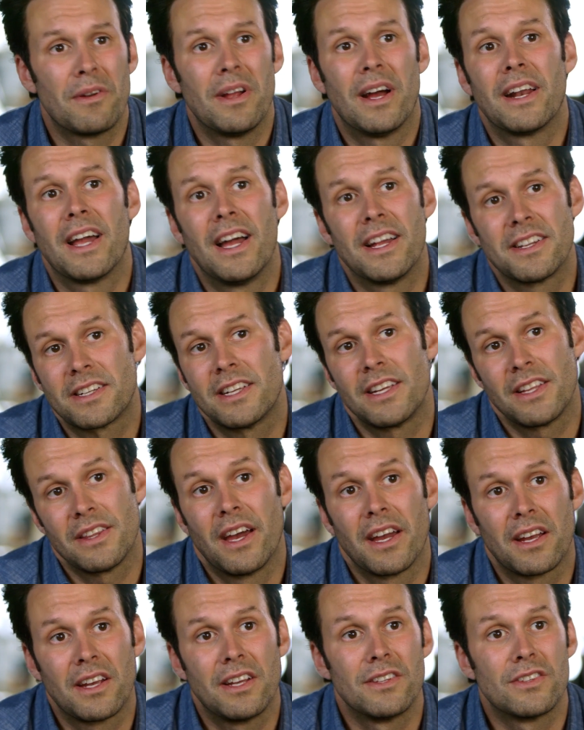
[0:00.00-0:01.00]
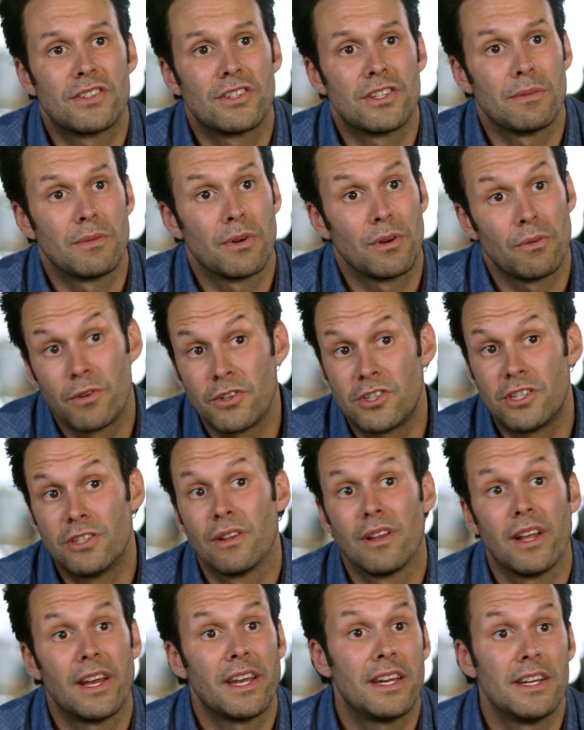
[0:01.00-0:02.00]
They're not asking that consumer, would you
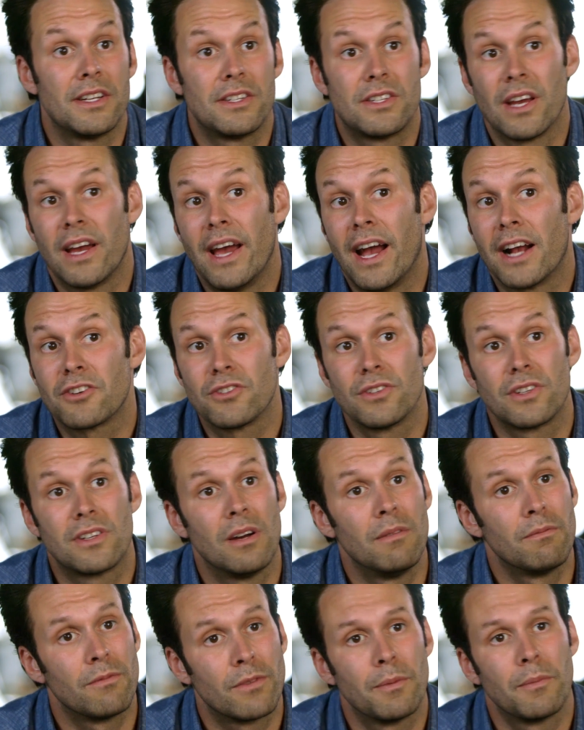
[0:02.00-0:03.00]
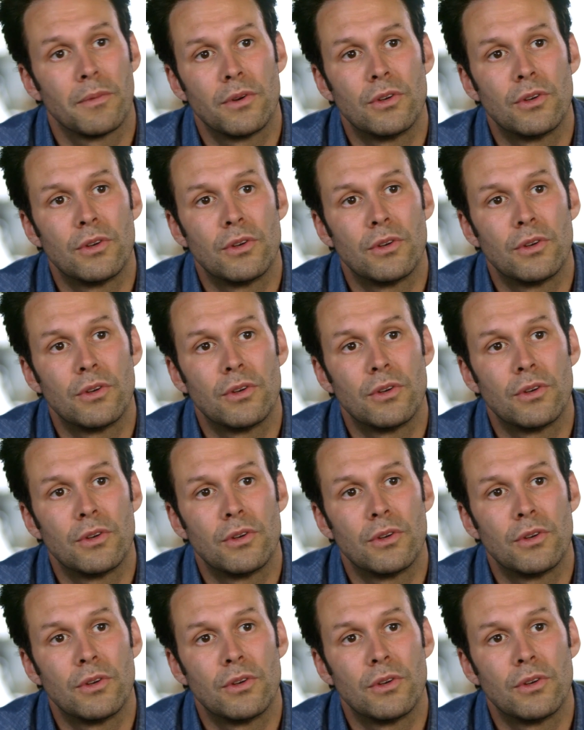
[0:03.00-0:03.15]
like it to actually come from